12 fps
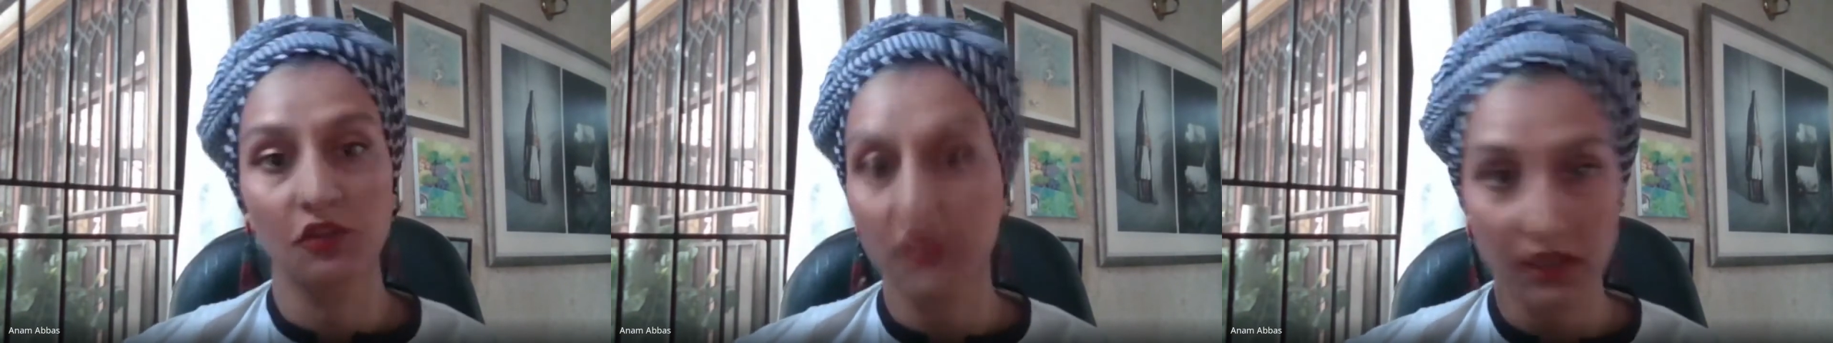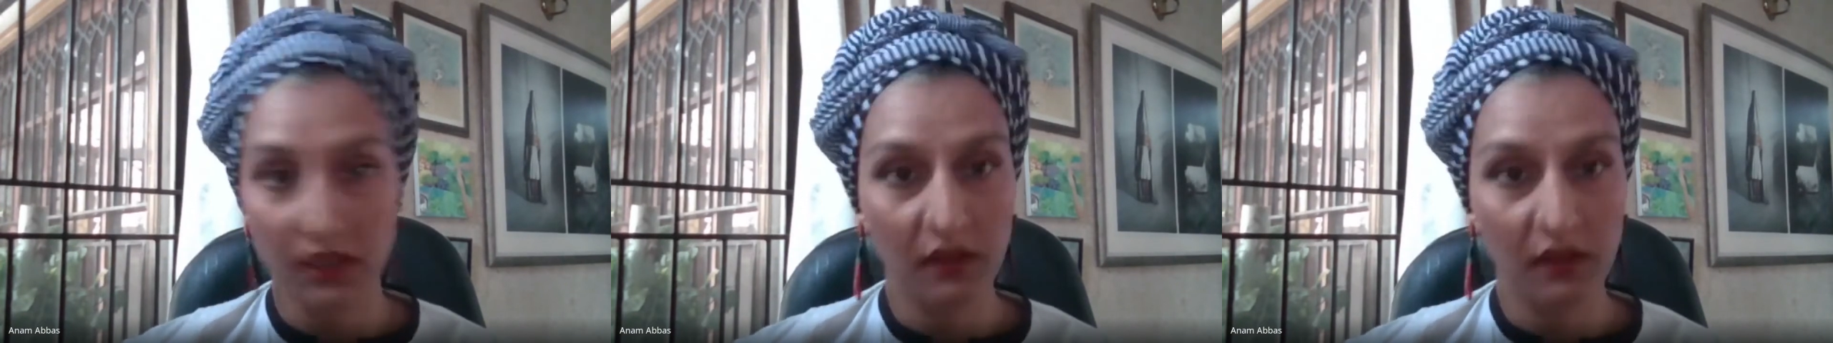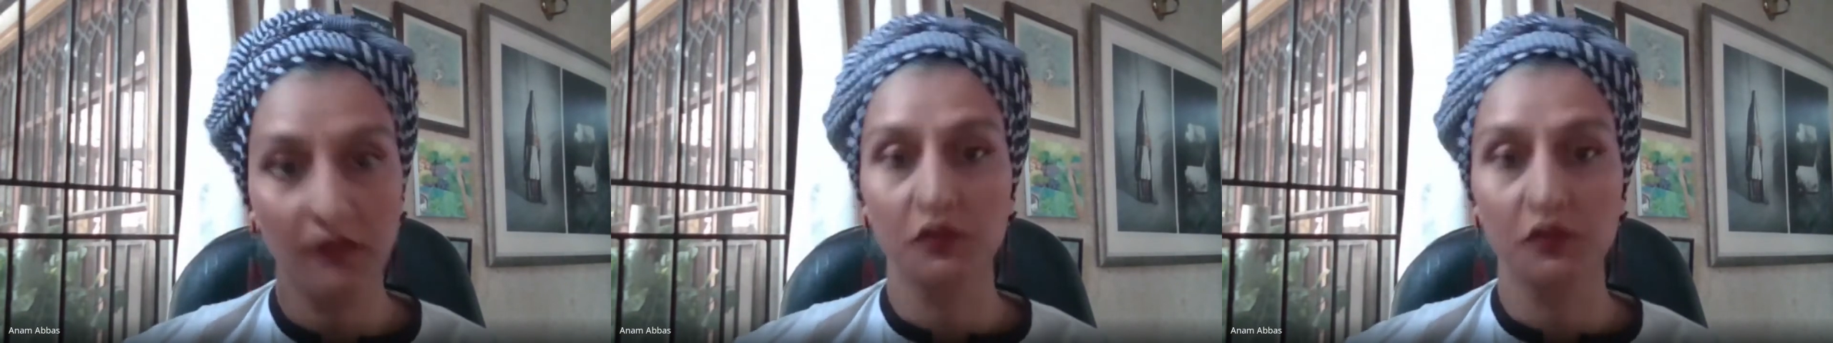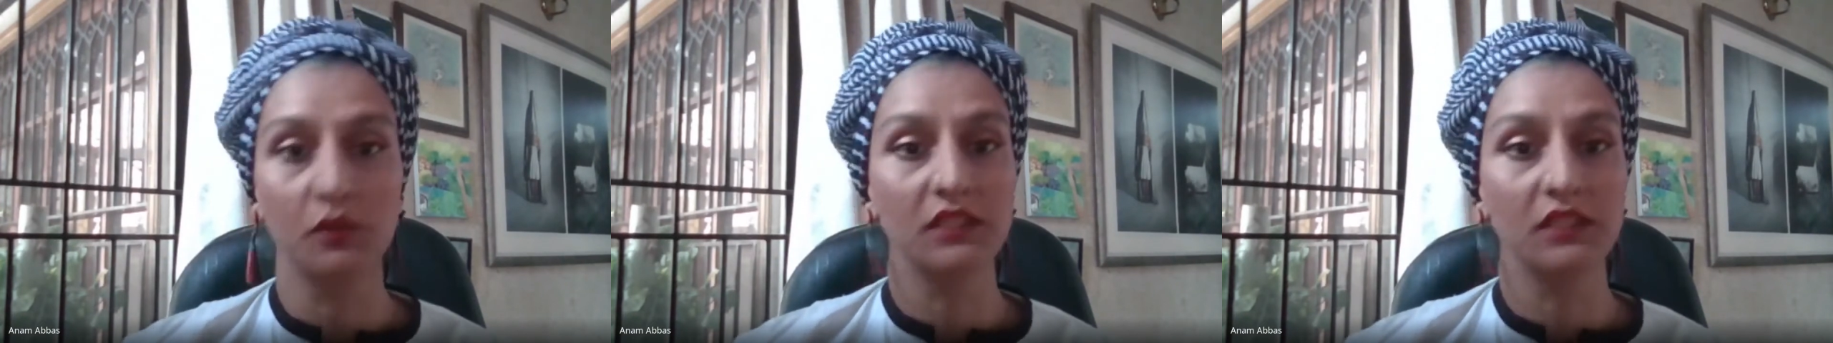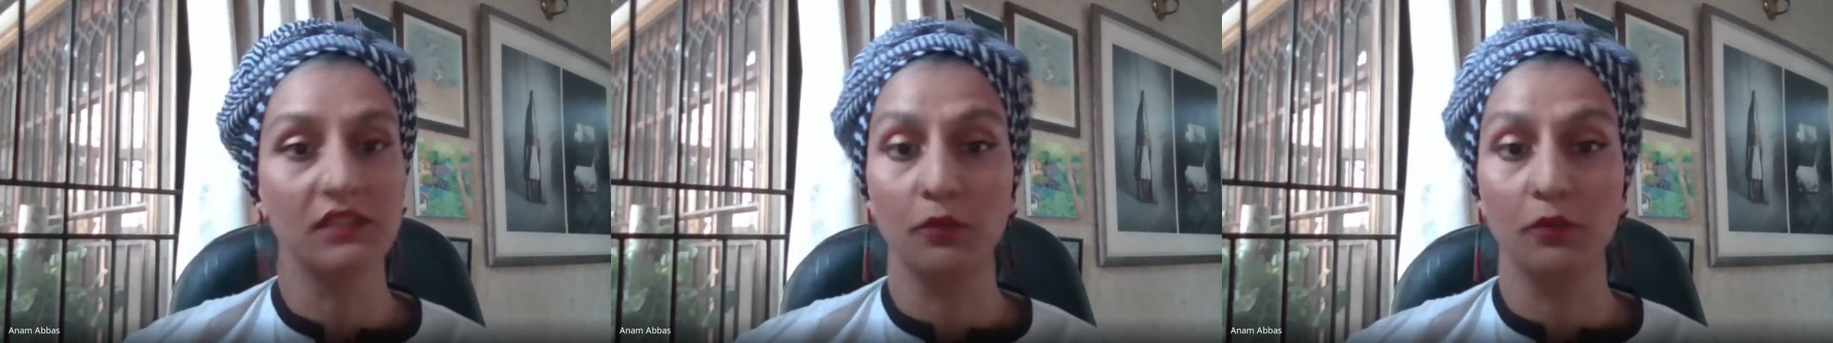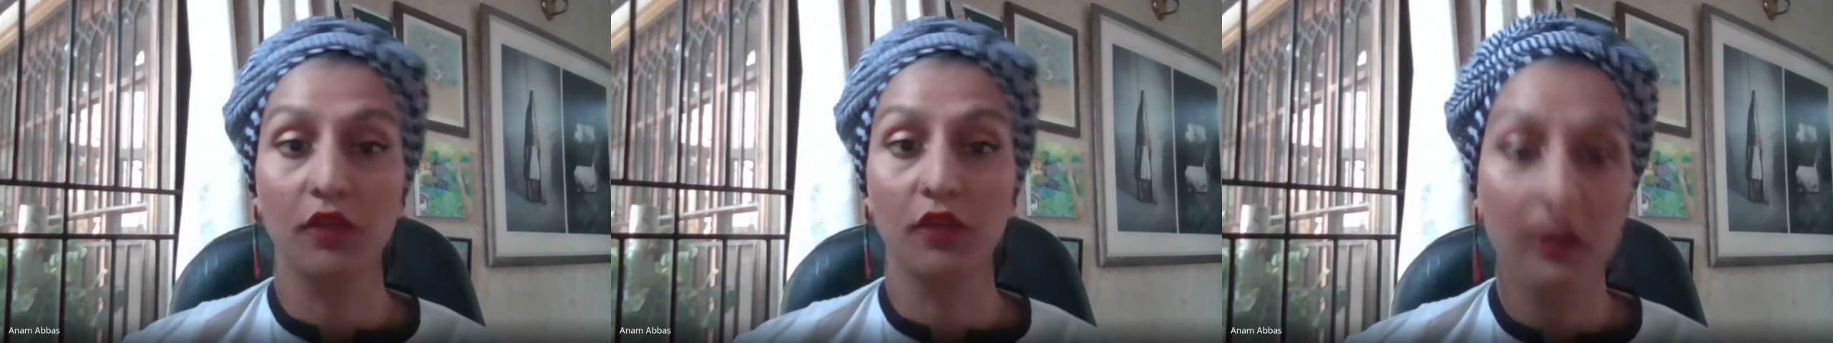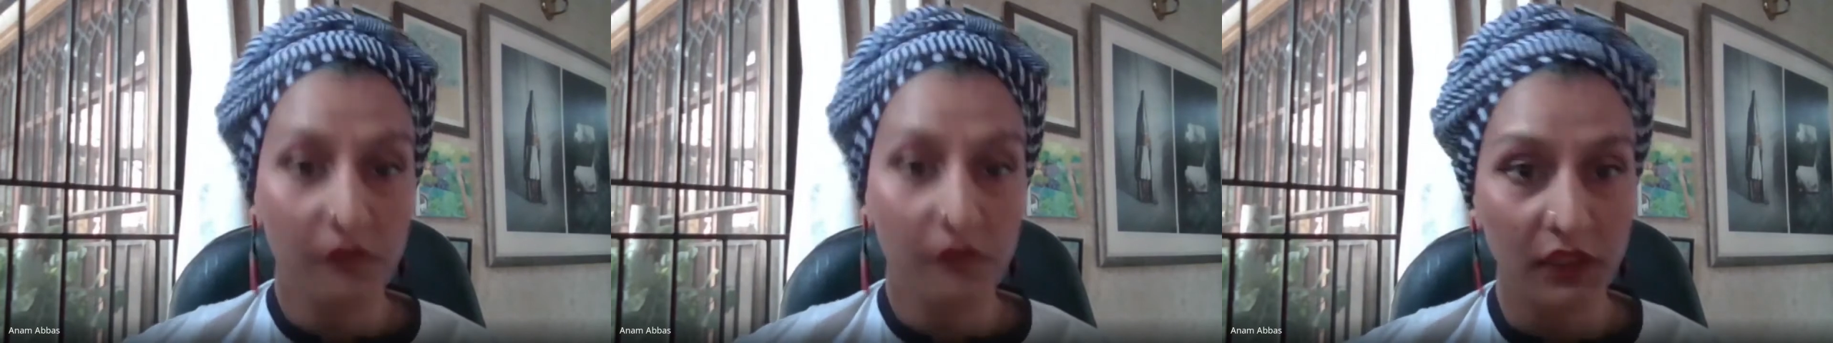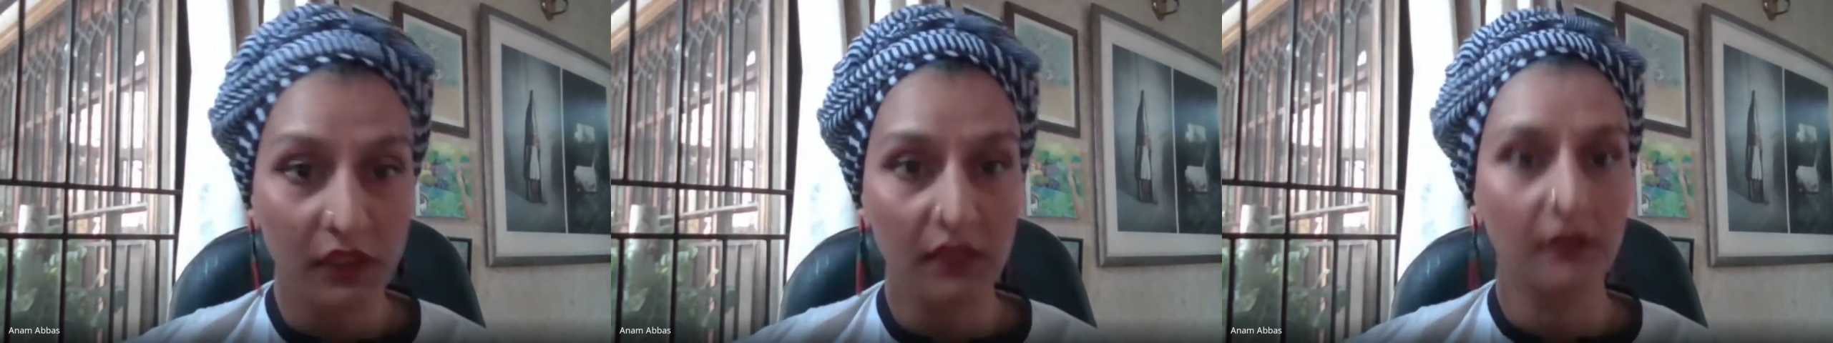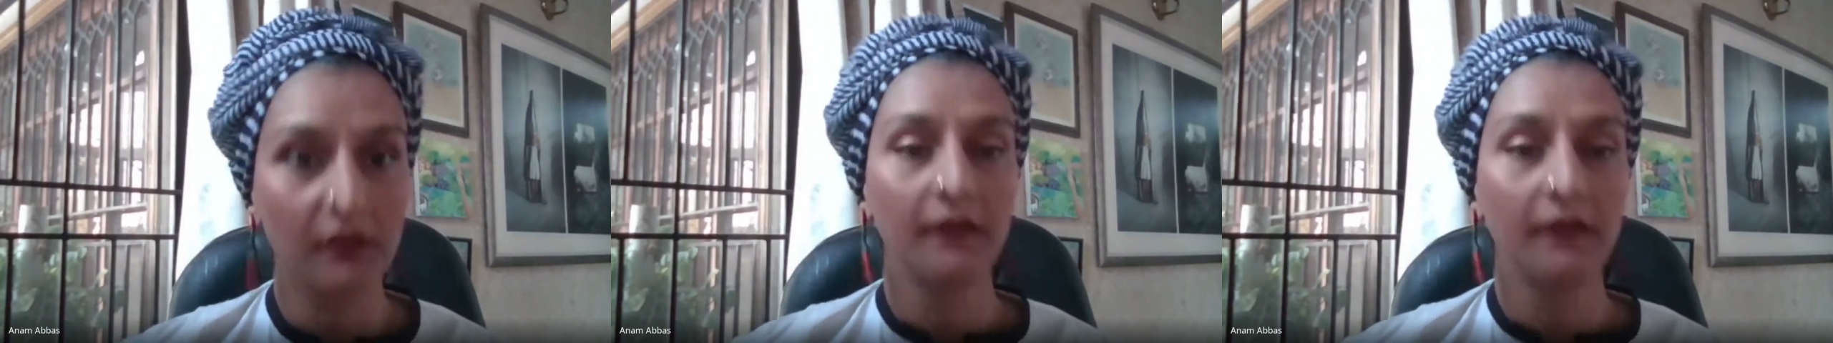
ourselves or we need to step more carefully